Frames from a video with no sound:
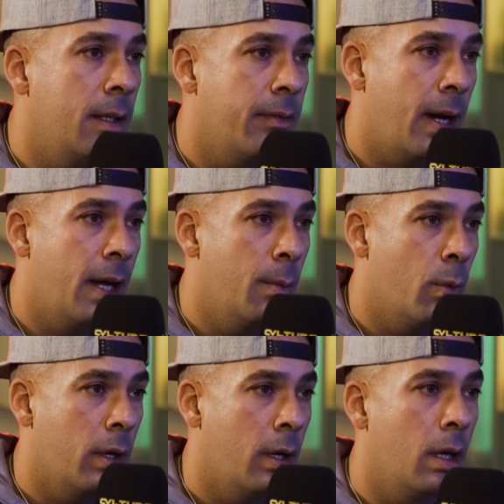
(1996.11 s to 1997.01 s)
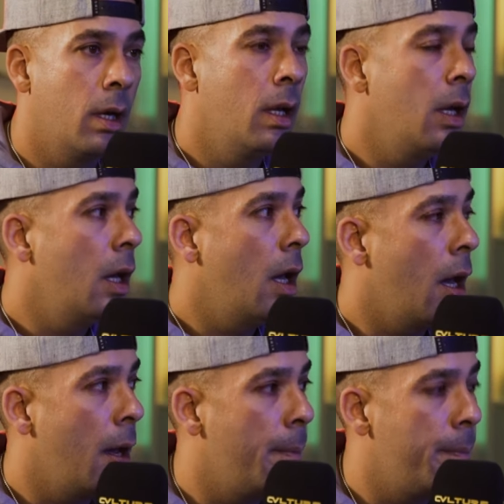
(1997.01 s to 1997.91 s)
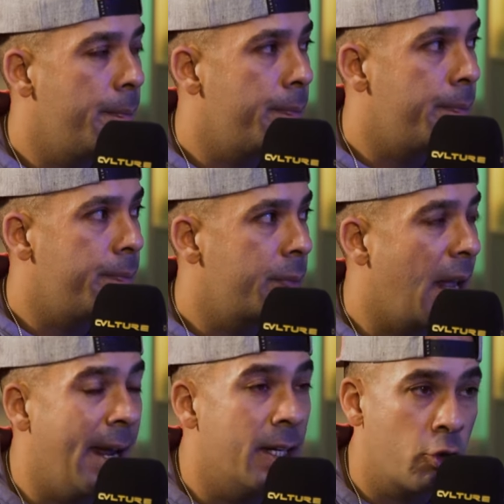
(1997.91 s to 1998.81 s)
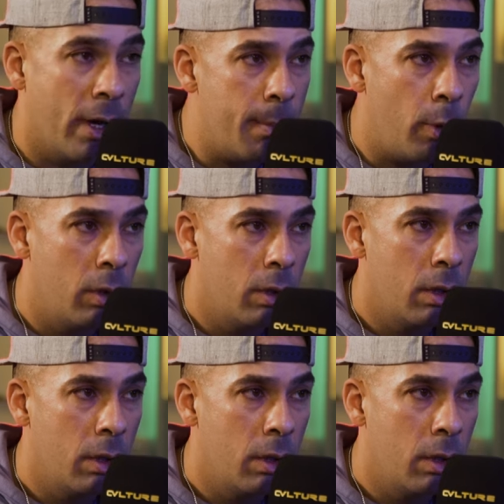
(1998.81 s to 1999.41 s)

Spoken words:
Divine and whatnot, it's credible.